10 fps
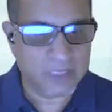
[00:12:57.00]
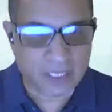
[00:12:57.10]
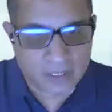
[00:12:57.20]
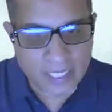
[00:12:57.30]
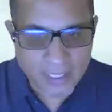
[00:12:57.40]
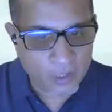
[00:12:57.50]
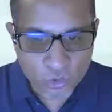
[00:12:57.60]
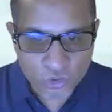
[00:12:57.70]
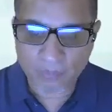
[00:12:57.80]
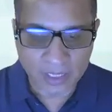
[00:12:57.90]
That can
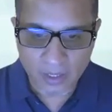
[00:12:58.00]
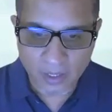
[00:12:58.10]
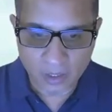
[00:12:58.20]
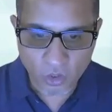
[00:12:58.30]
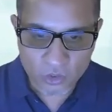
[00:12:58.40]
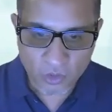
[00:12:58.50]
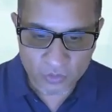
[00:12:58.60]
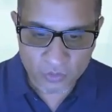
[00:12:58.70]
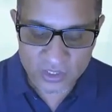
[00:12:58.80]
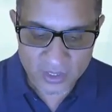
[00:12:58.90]
also be a cause
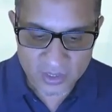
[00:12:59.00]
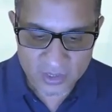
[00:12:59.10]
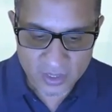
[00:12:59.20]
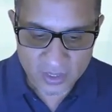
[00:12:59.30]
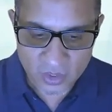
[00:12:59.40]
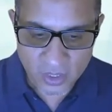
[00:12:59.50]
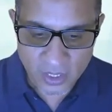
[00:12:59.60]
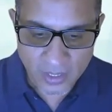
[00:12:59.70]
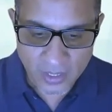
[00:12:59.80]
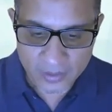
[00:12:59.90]
of CSS
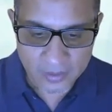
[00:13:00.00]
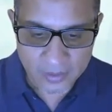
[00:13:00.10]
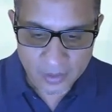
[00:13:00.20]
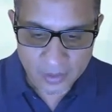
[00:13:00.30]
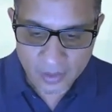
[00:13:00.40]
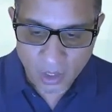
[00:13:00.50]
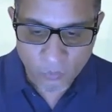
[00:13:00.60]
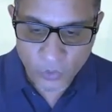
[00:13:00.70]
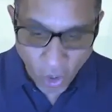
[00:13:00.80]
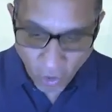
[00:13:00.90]
listing. And
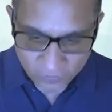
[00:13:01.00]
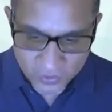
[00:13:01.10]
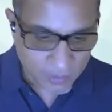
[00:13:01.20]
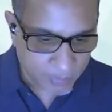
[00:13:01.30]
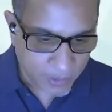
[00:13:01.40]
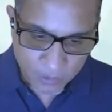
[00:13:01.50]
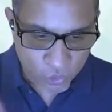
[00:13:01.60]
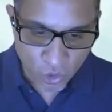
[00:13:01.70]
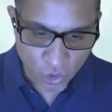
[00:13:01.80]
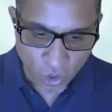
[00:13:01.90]
we often see people
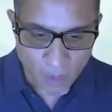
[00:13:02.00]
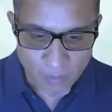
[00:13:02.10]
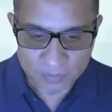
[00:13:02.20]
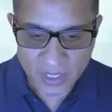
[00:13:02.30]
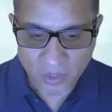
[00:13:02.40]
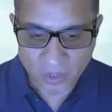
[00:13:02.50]
do not warm up